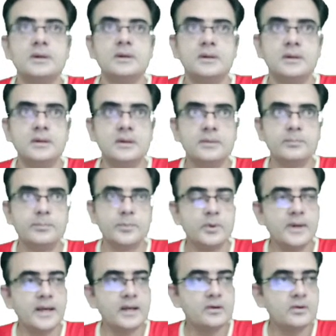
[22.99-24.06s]
the
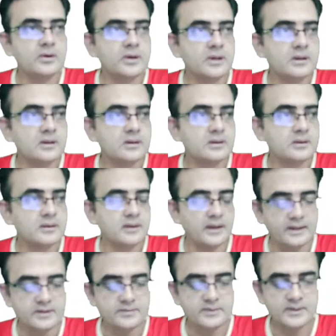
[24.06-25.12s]
prokaryotic
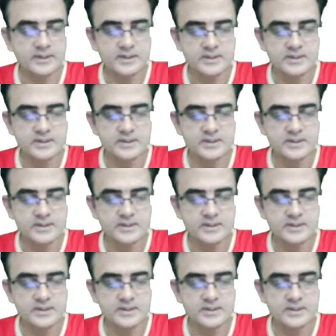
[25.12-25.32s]
as well as